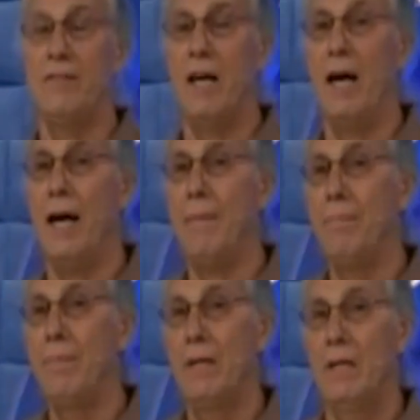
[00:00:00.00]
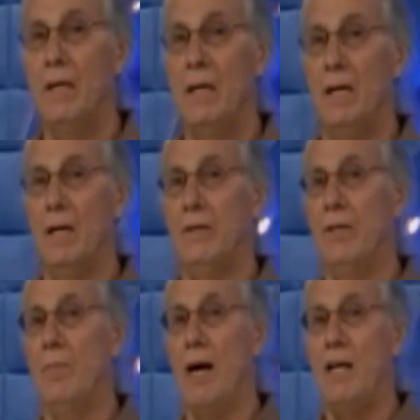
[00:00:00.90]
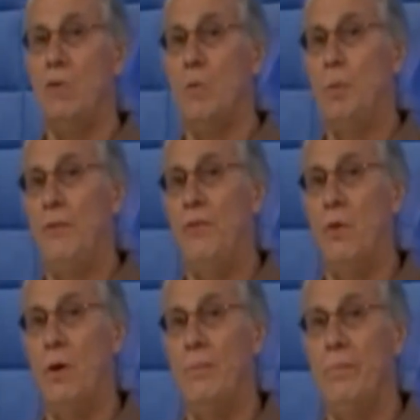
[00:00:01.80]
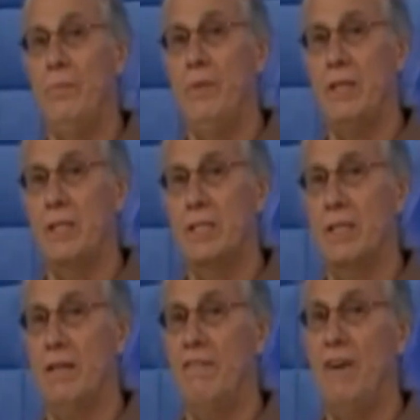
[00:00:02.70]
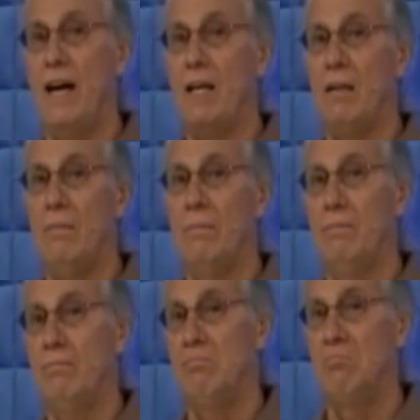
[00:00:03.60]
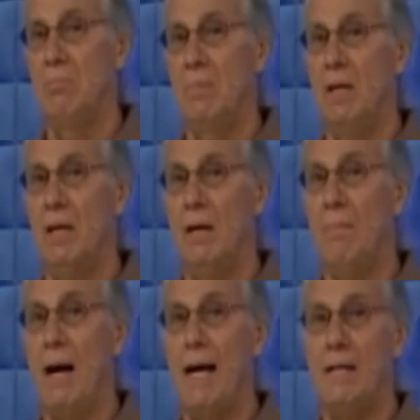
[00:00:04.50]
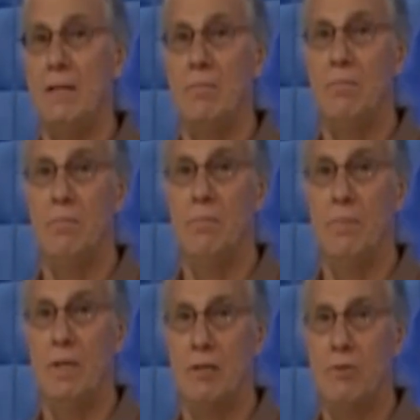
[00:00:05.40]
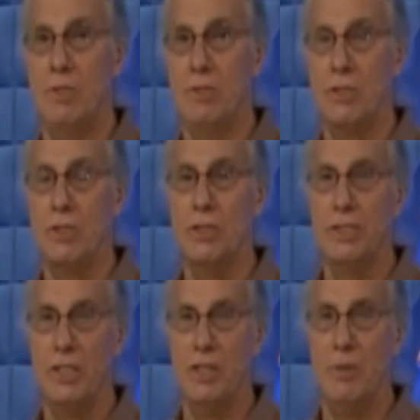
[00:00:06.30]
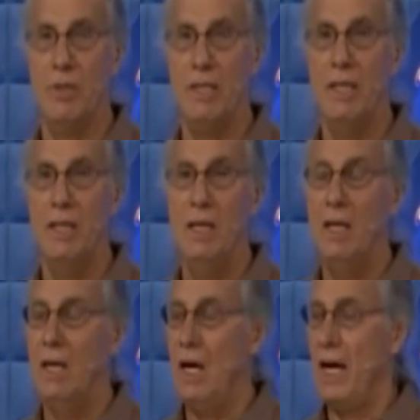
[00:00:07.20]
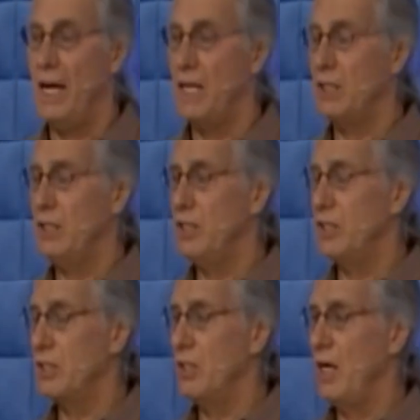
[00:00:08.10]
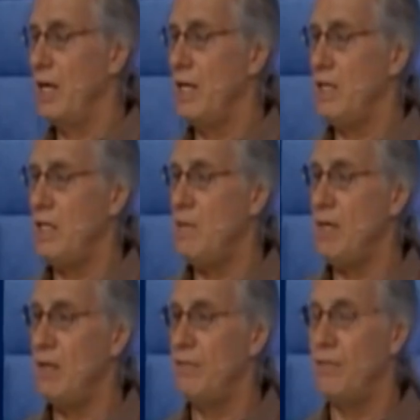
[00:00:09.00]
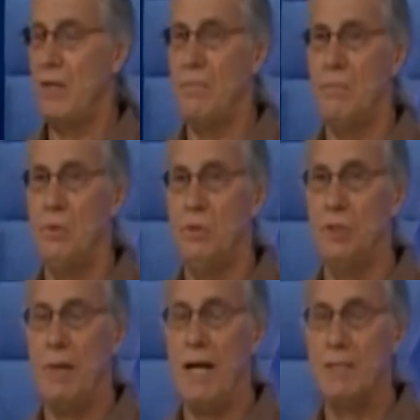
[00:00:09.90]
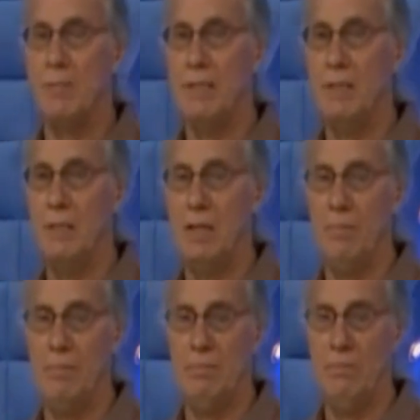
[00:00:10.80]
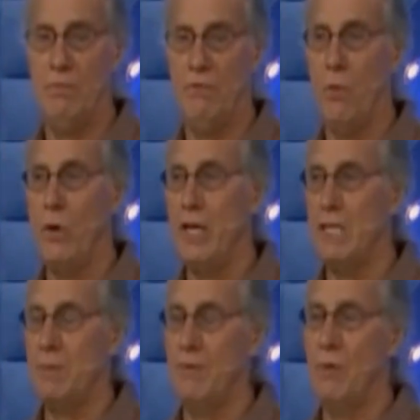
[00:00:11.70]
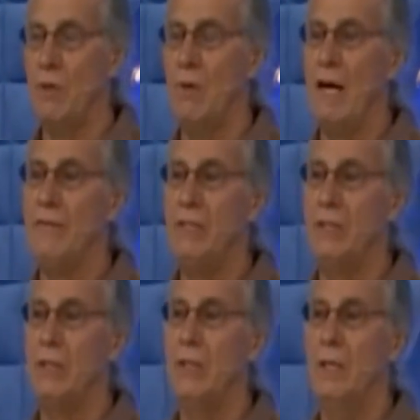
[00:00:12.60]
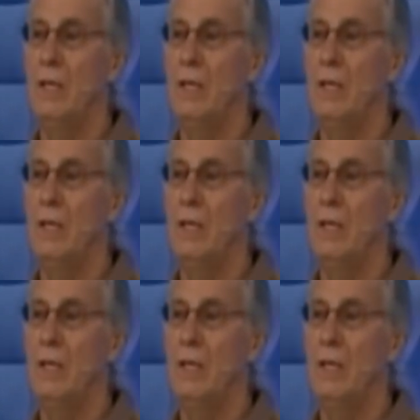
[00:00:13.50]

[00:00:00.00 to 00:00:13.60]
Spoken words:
of time, the Maya will perform this final Mayan crystal skull ceremony. I actually just got an email from Humbotzman 4 days before I arrived here,